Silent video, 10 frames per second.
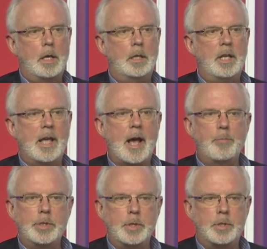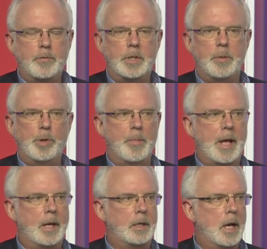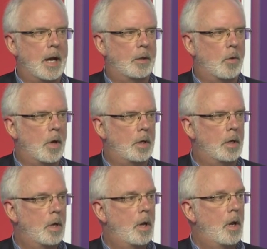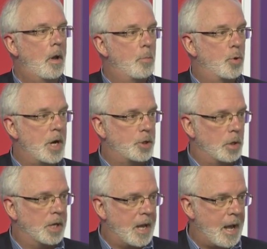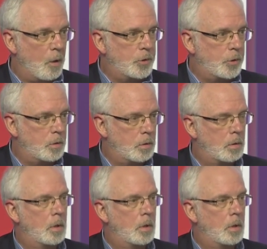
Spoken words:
In the absence of a diplomatic dialogue, pressure counts.